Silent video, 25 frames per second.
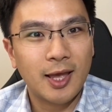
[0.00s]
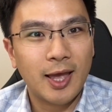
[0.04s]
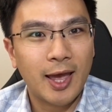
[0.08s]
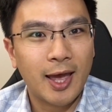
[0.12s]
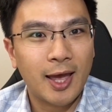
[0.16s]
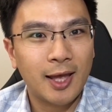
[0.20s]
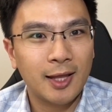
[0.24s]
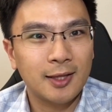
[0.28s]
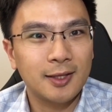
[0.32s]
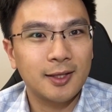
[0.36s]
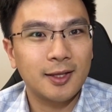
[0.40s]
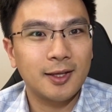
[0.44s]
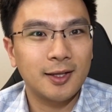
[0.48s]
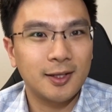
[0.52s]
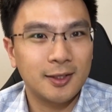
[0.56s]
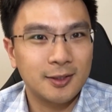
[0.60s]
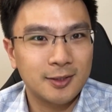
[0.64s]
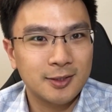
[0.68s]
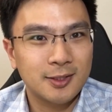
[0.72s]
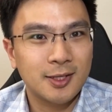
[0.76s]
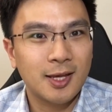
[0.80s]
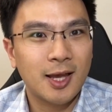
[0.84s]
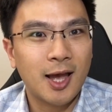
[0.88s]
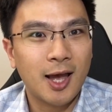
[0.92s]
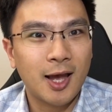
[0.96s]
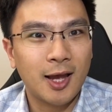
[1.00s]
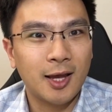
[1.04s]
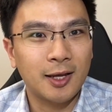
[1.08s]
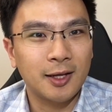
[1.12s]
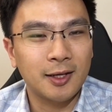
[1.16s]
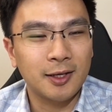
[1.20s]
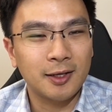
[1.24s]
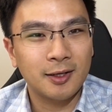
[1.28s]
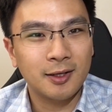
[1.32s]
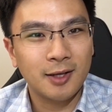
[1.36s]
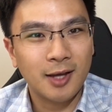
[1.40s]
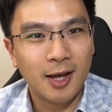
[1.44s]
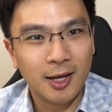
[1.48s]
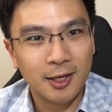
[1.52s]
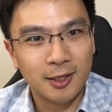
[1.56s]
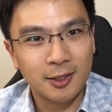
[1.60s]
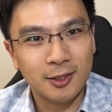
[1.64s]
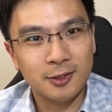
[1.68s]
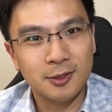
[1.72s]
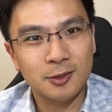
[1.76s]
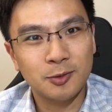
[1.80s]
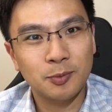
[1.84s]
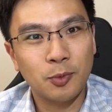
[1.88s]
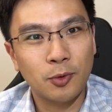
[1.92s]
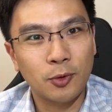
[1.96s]
at its
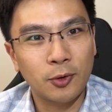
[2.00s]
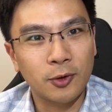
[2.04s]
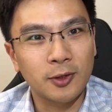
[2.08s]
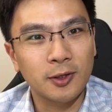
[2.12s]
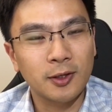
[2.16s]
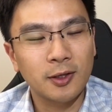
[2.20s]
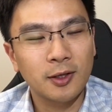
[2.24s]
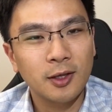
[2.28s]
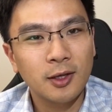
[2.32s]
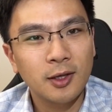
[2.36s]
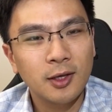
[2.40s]
highest point.